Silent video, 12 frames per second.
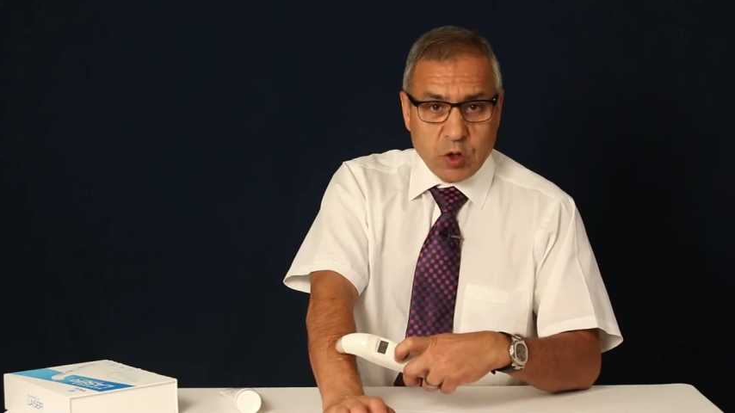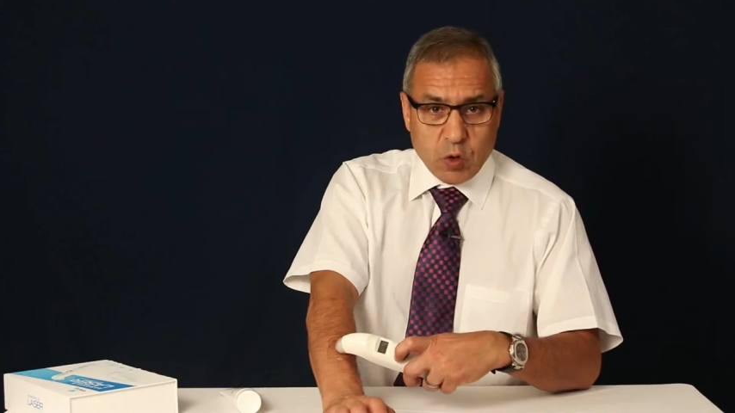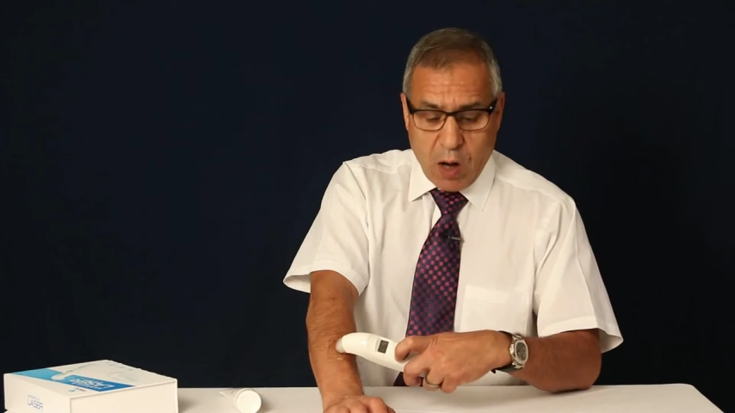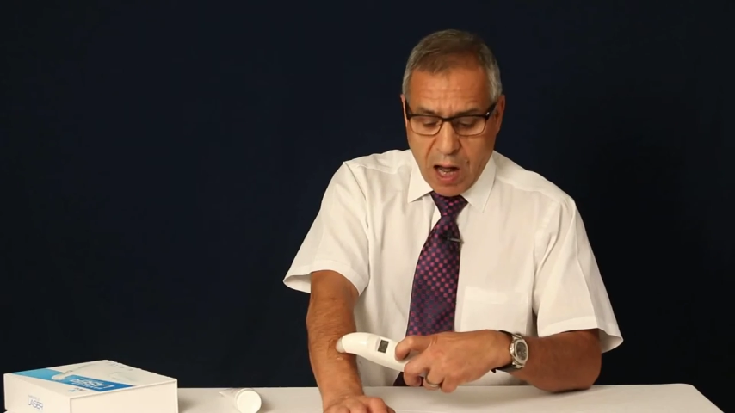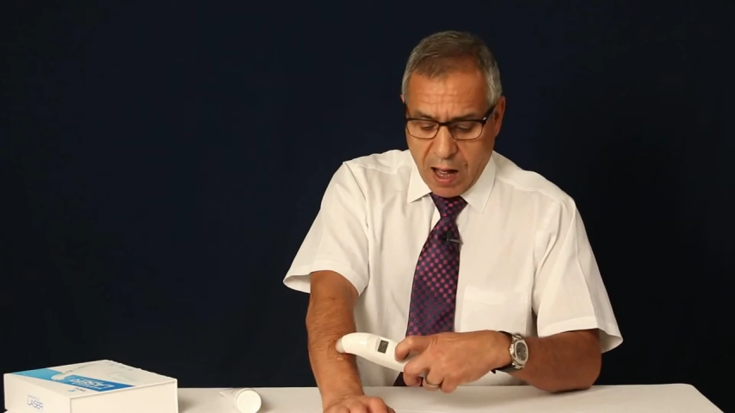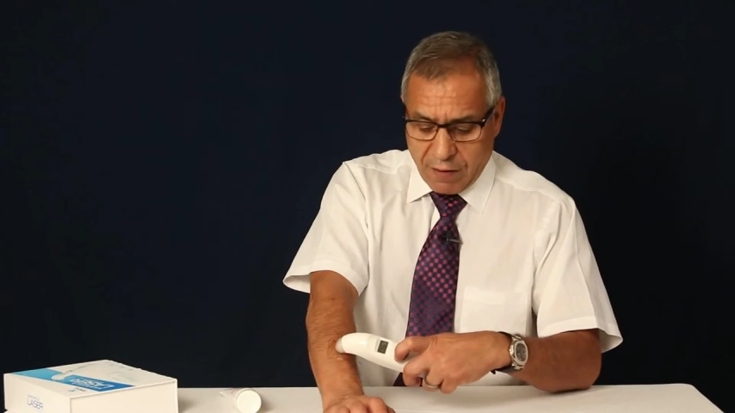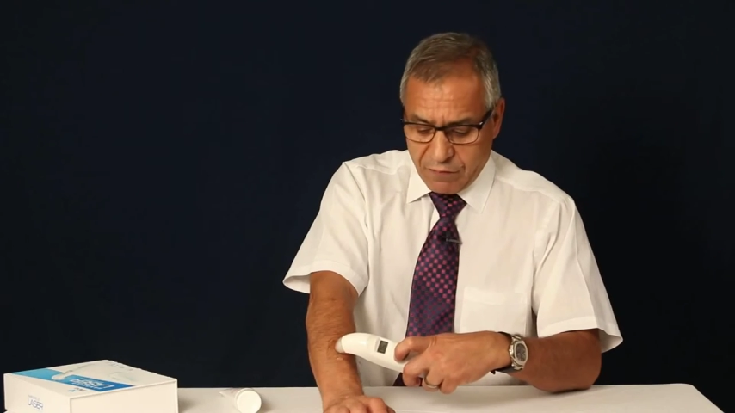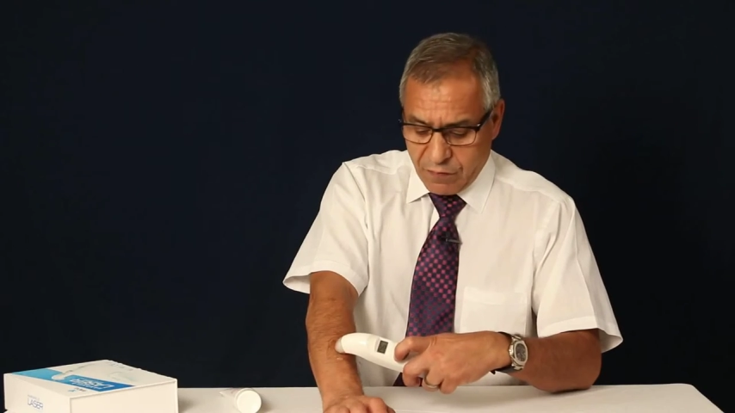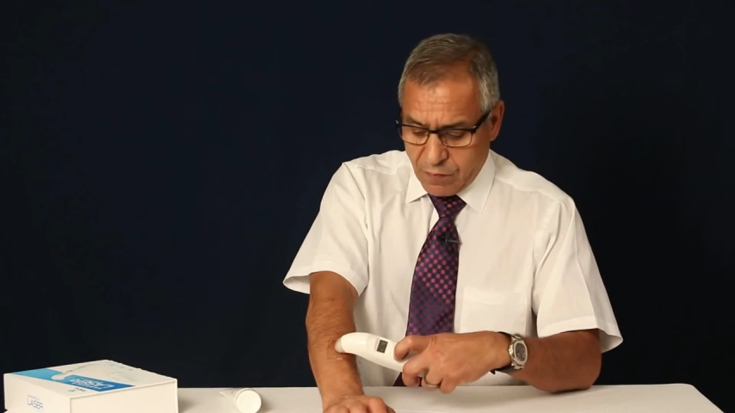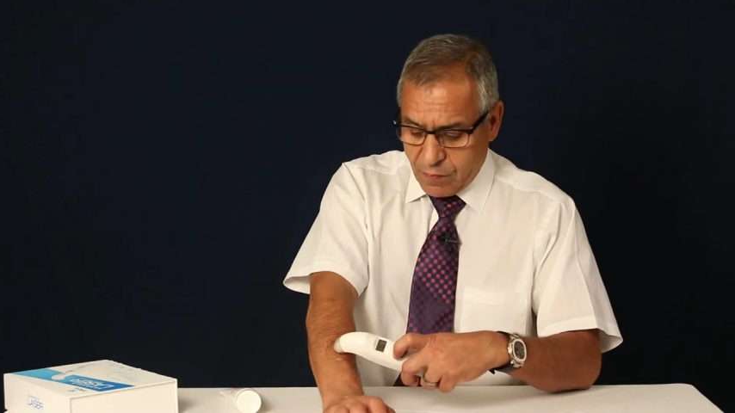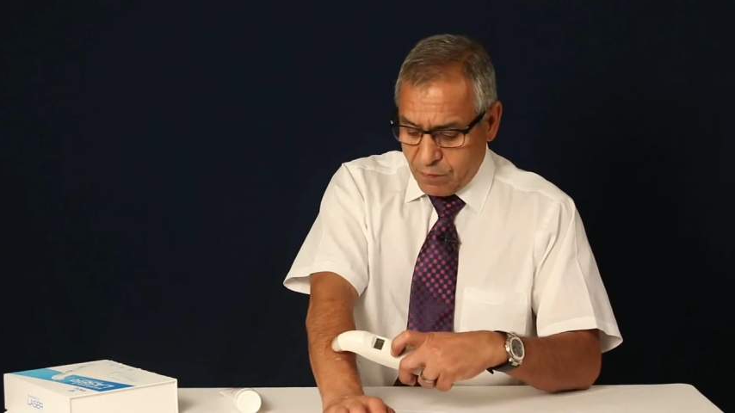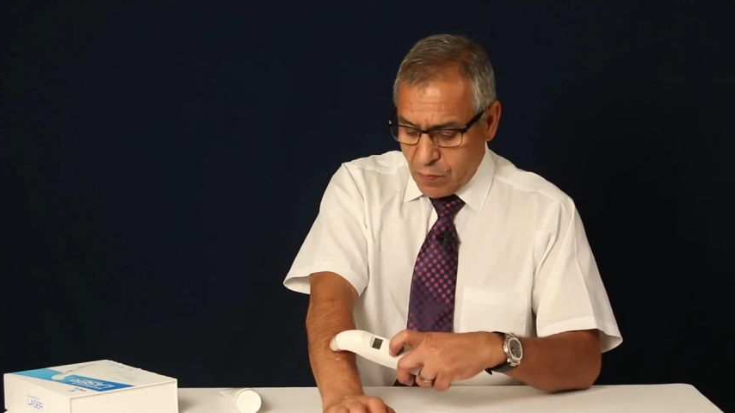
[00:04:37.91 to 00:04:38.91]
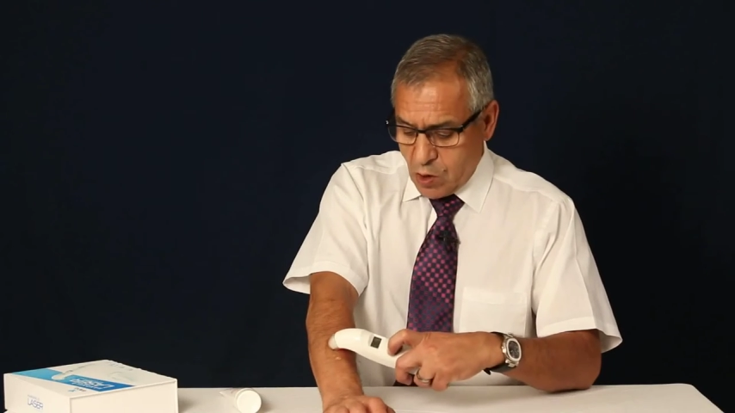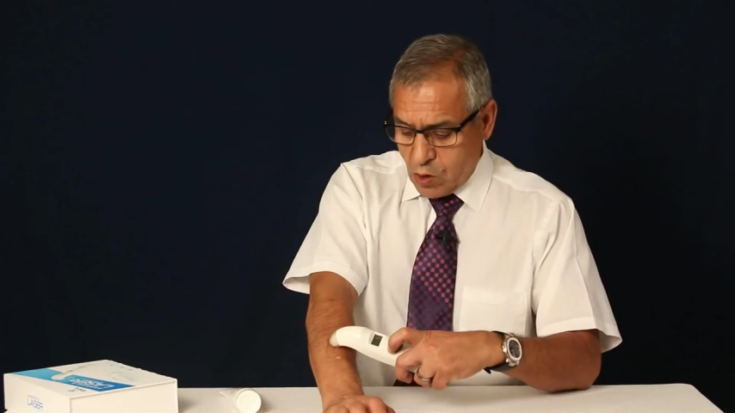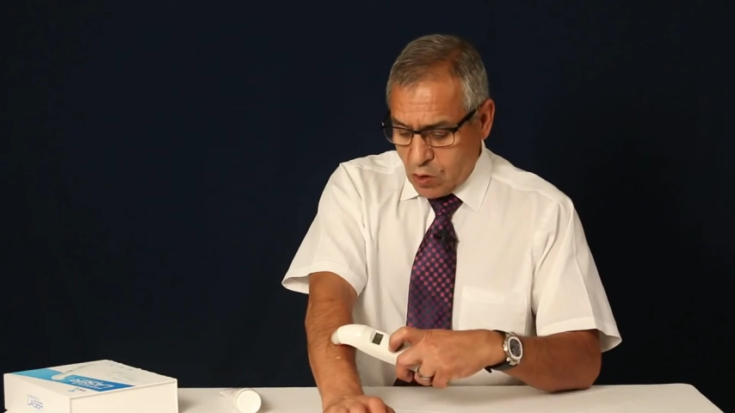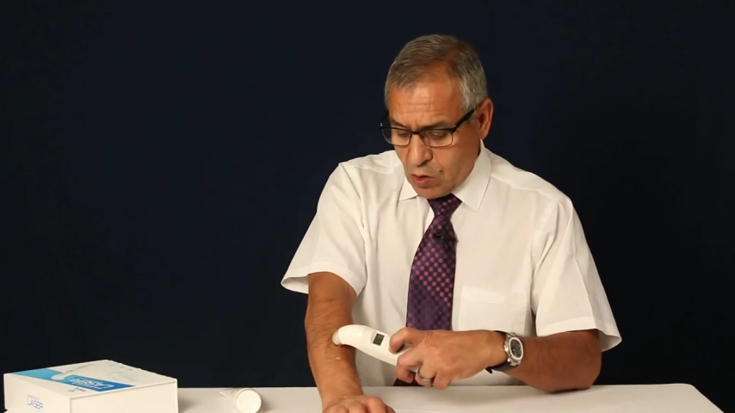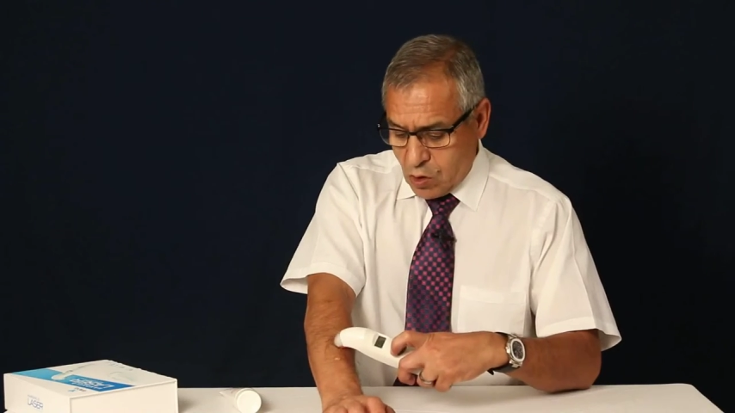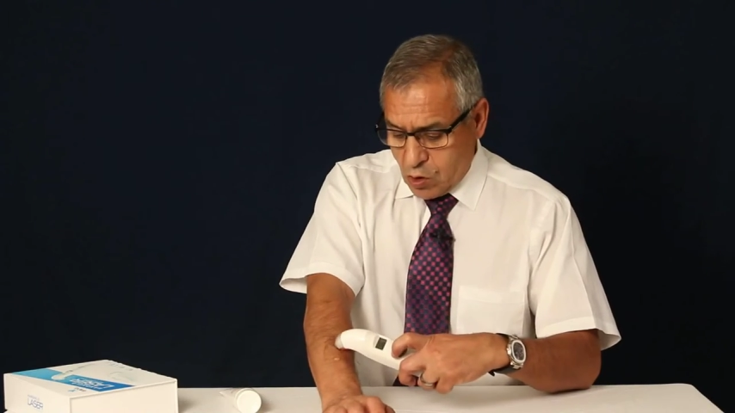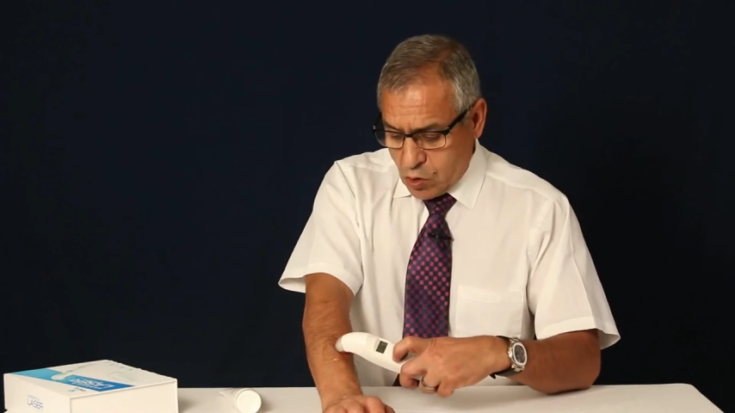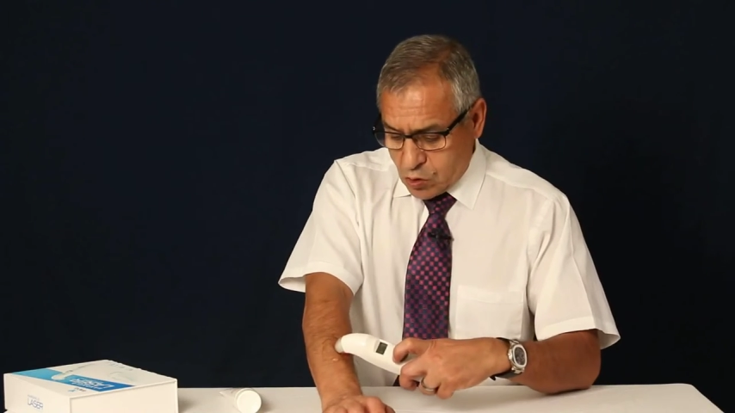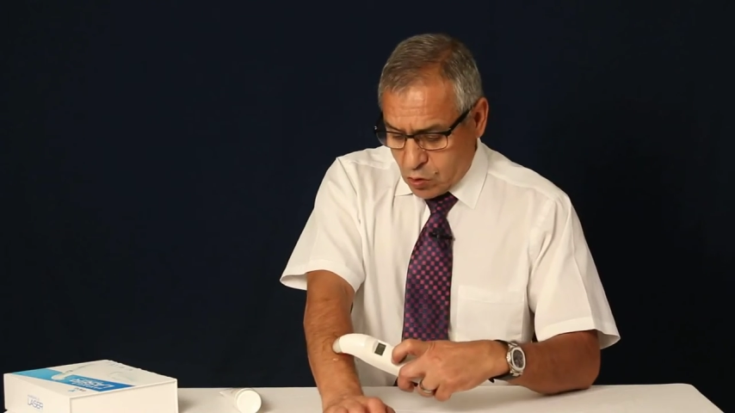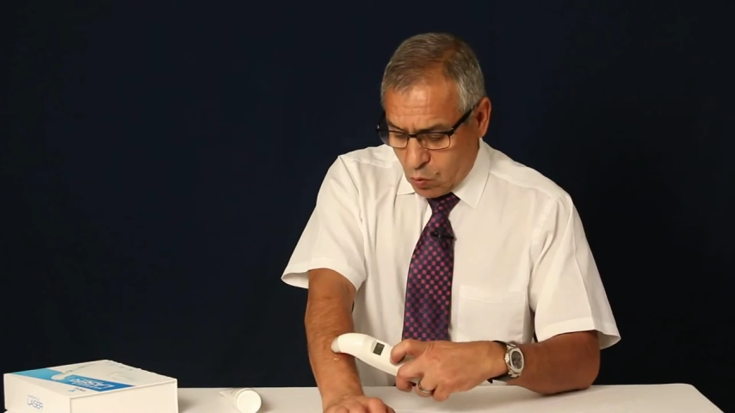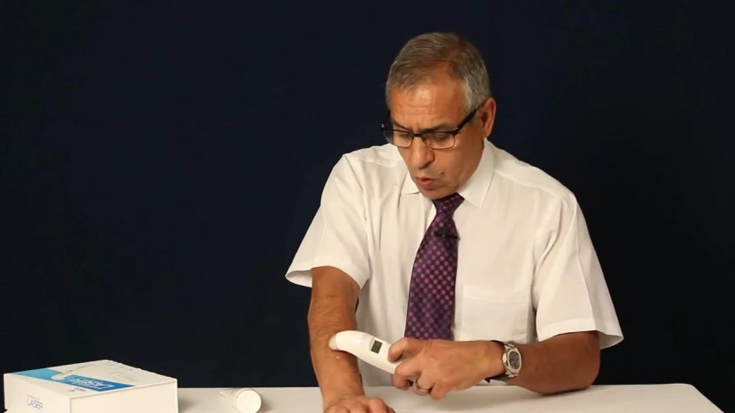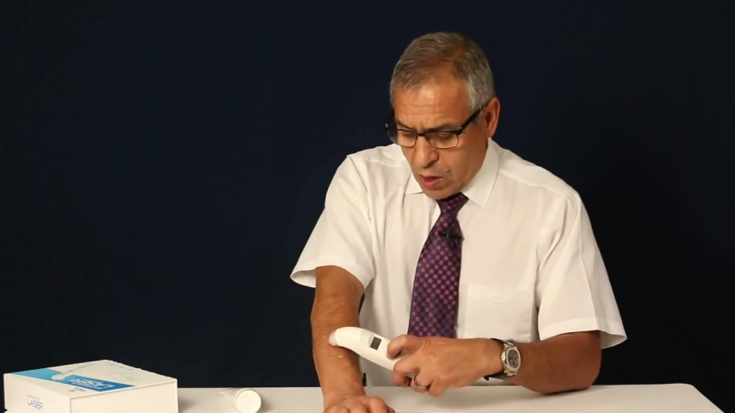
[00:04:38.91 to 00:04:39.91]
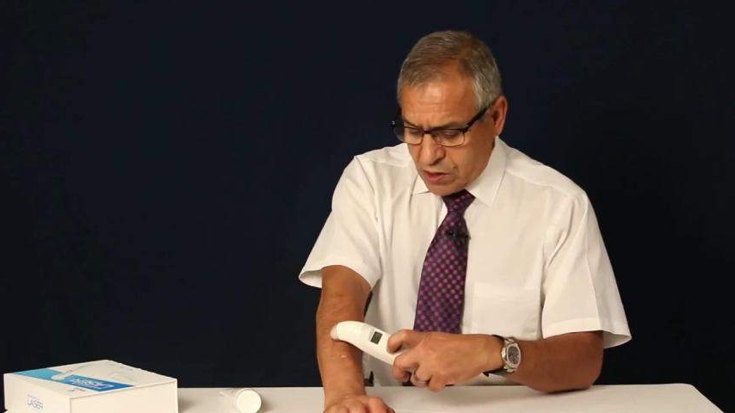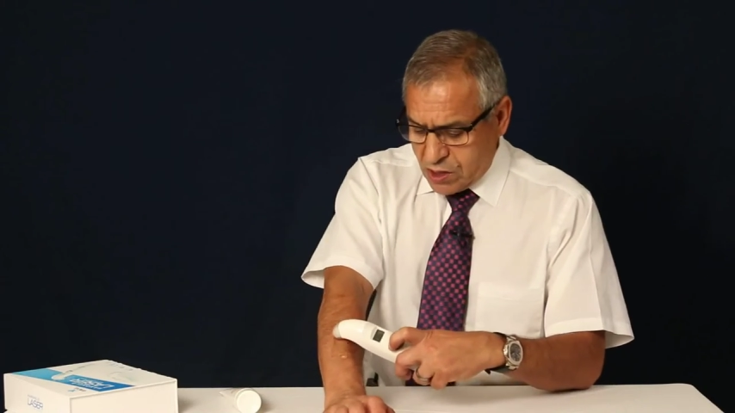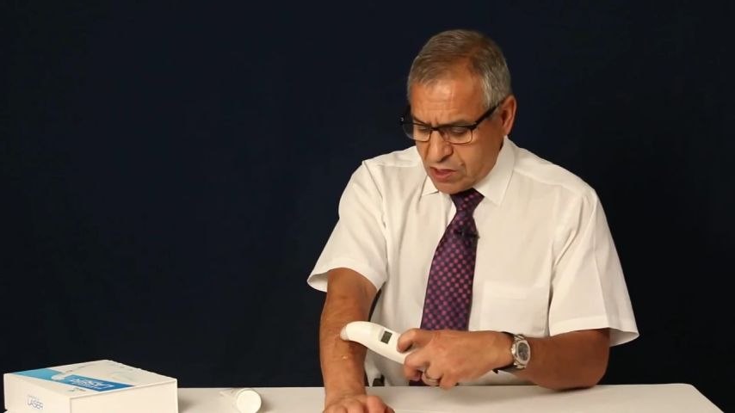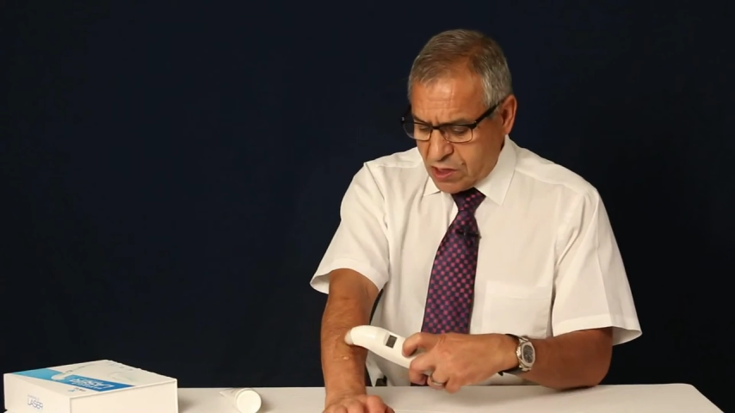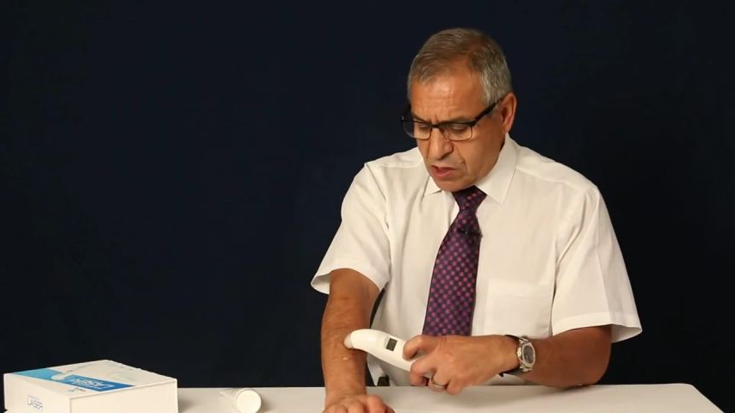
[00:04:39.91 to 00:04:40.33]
you have. So once this